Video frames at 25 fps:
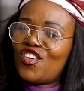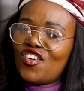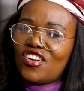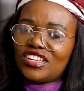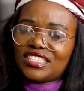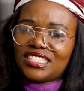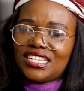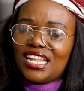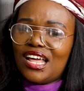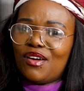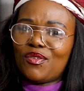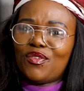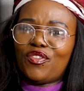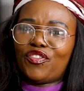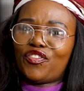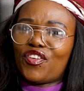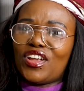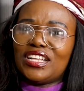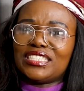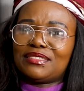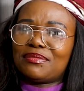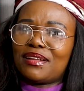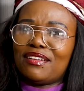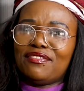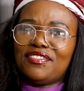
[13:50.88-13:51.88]
Ursula, we're
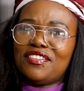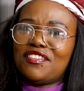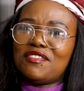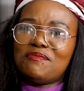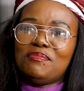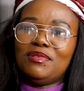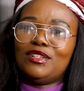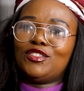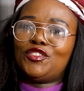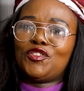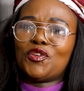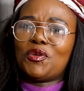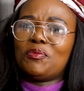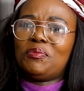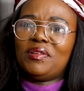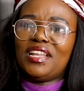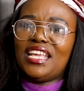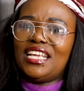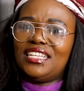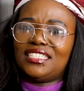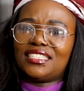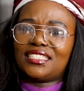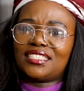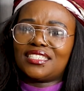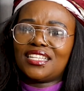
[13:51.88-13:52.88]
friends, but I've never been to your
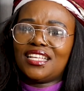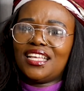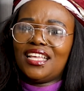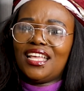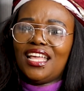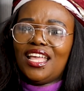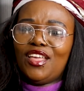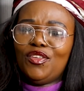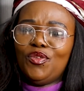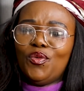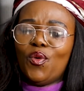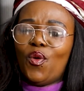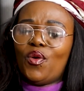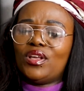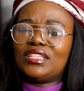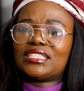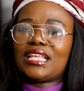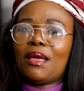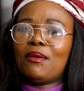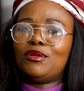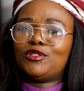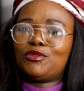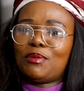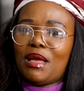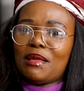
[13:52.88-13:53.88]
place. You always
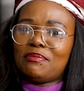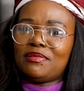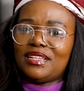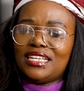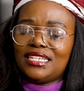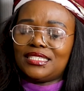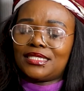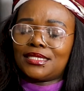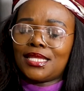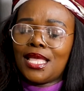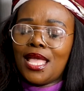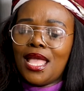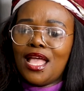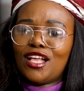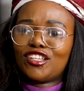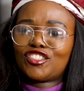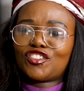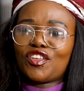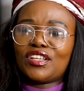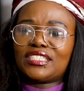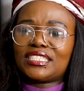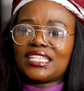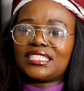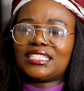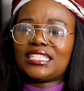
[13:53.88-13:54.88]
come to my place.
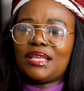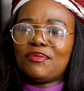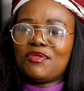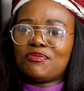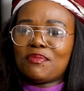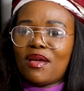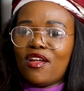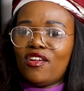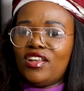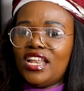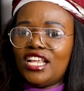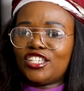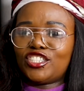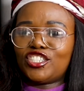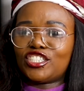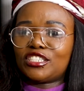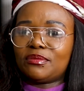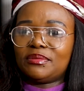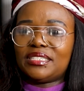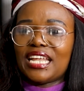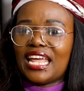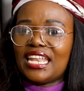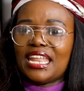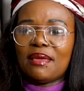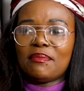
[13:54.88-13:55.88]
So it's the same with my
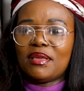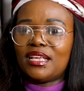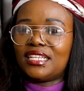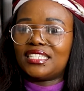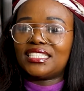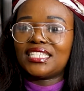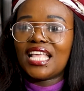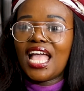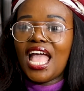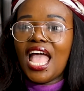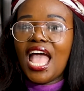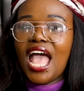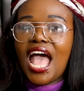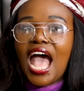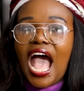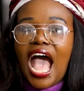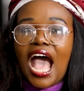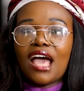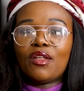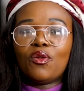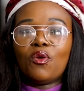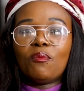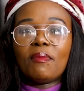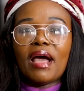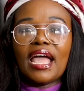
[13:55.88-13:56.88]
relationship dynamics.
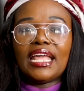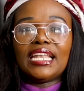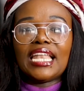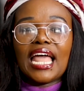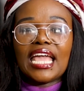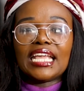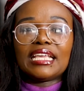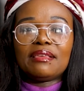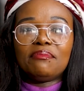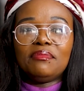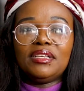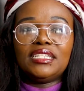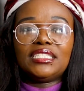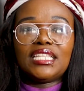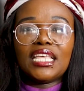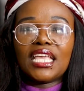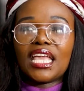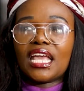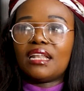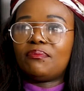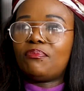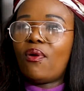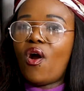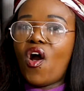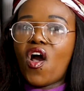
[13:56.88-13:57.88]
I don't mind like meeting
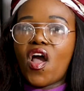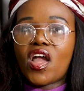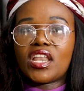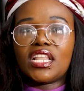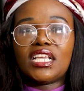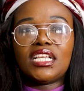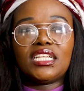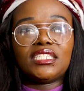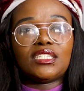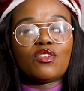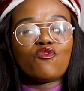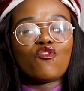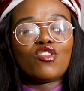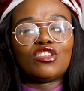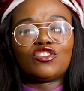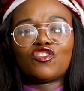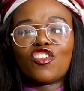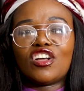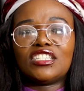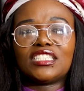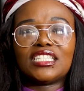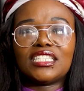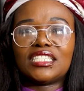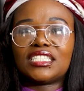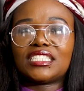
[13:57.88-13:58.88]
at parties and
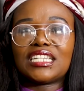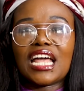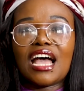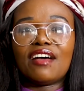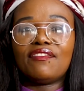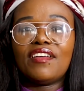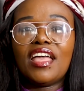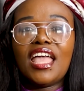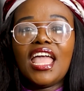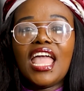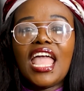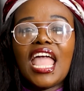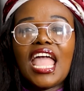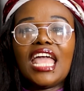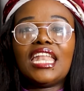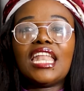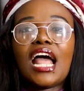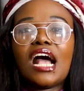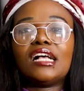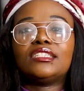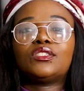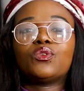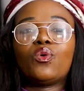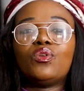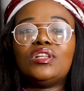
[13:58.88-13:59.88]
restaurants and stuff, and us